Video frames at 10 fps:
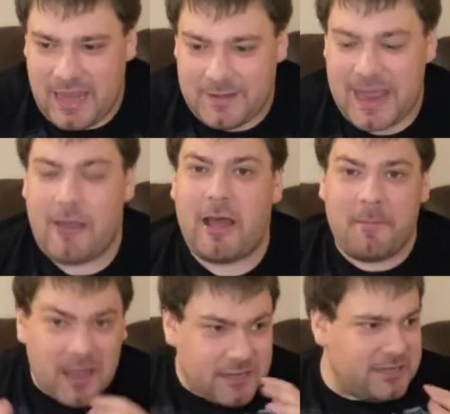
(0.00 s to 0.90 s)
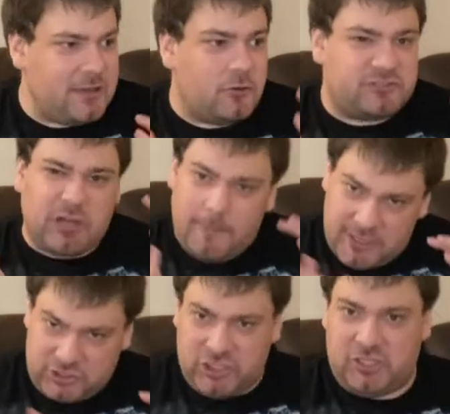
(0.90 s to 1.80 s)
Now, I'm not going to go so
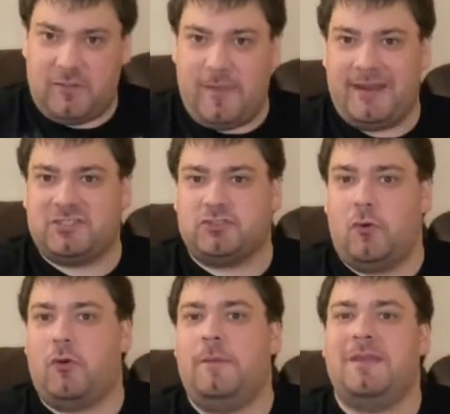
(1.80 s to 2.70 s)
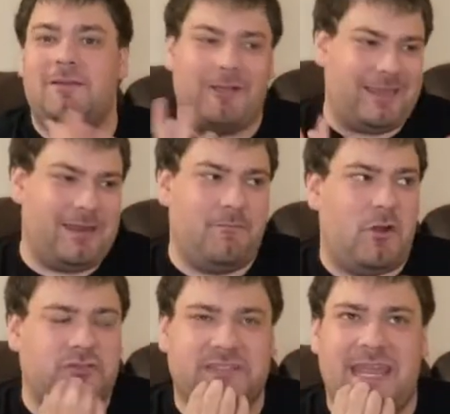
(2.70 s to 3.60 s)
much into the main story like in
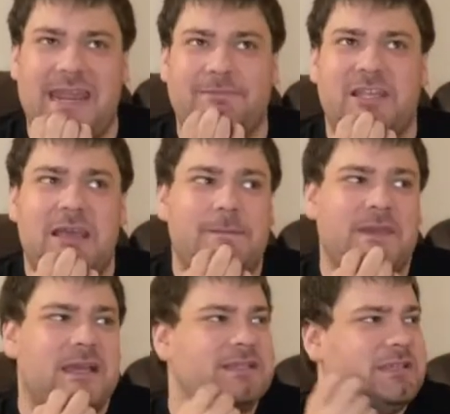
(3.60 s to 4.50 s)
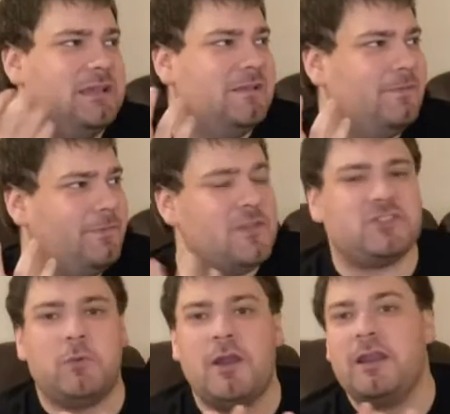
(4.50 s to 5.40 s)
most games, because
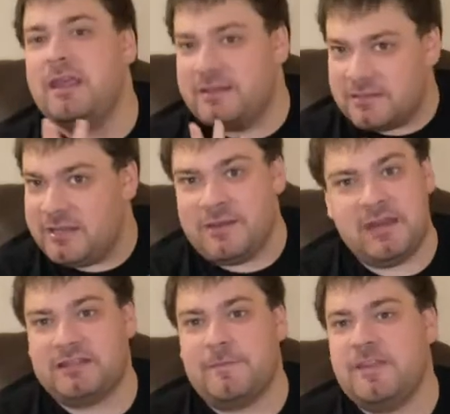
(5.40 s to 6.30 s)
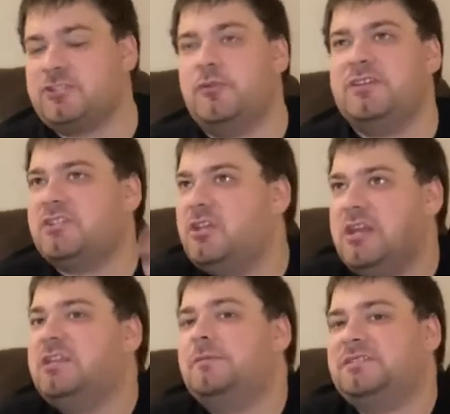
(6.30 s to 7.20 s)
this one, it's a mystery, so you
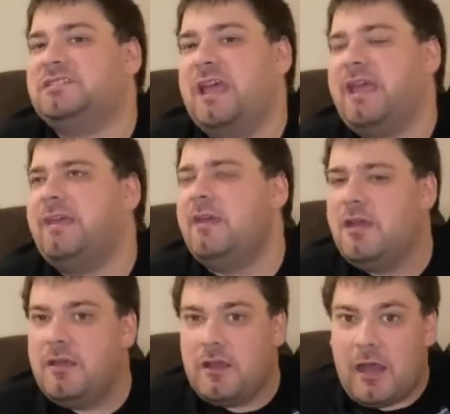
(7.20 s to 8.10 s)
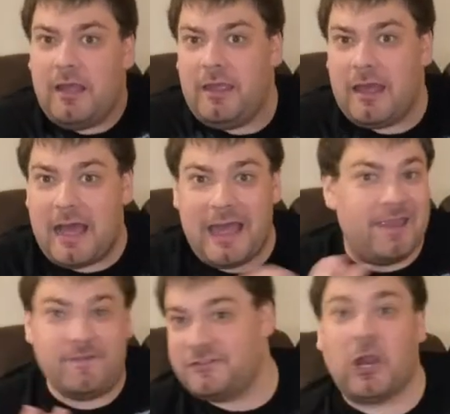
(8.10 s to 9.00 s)
need to stay
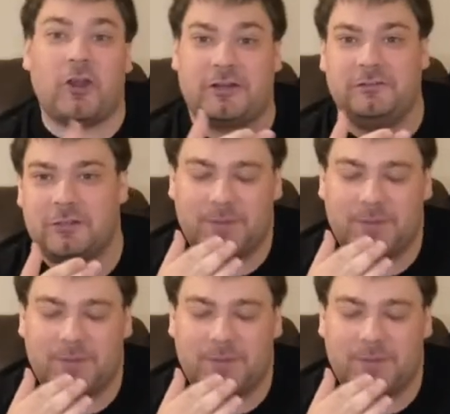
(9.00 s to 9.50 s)
in the dark a little